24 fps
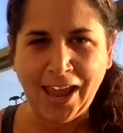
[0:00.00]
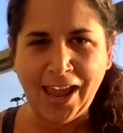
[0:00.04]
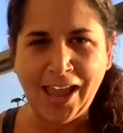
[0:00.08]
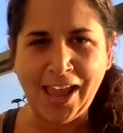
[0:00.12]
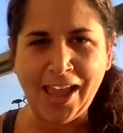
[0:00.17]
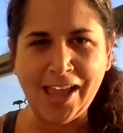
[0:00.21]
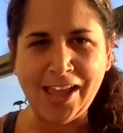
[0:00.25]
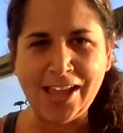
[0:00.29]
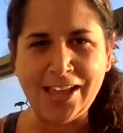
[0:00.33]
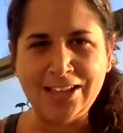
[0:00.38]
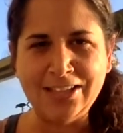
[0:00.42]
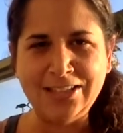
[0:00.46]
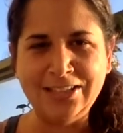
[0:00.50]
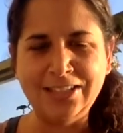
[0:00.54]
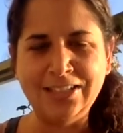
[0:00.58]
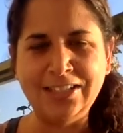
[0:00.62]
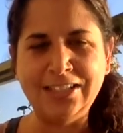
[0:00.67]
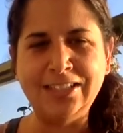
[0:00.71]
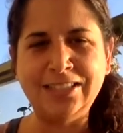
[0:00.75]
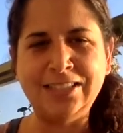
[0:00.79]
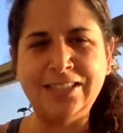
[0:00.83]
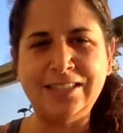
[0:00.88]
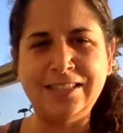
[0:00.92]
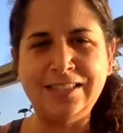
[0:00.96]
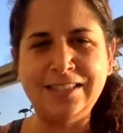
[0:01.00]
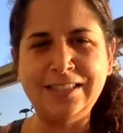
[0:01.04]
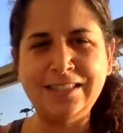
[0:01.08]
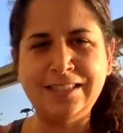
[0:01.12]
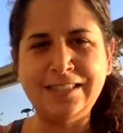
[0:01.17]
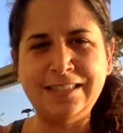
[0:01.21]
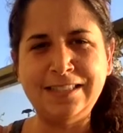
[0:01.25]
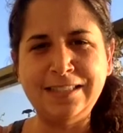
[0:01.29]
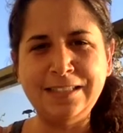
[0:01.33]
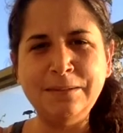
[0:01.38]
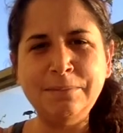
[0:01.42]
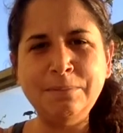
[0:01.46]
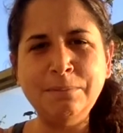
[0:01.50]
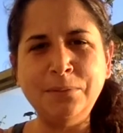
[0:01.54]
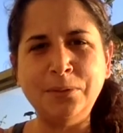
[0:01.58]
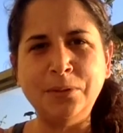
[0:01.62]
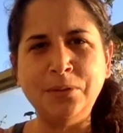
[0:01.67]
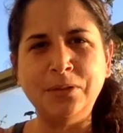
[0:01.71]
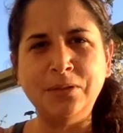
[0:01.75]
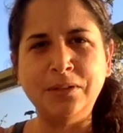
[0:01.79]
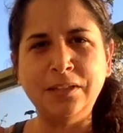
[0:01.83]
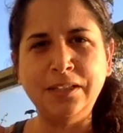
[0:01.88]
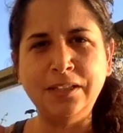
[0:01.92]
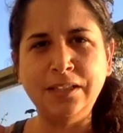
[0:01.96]
And it's, the
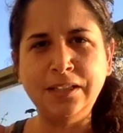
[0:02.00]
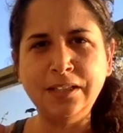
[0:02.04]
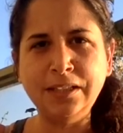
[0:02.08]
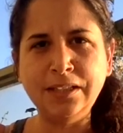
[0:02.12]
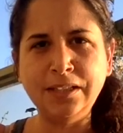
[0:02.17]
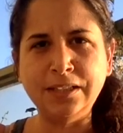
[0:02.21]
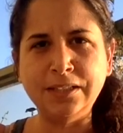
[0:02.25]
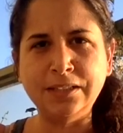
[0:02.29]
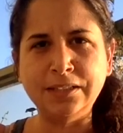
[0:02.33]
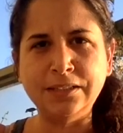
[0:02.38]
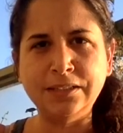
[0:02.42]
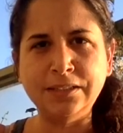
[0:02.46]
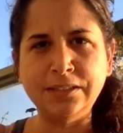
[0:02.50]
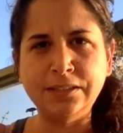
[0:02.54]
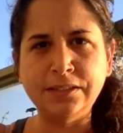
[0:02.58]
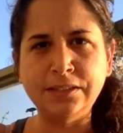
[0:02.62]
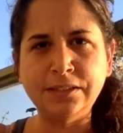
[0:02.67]
symbol is,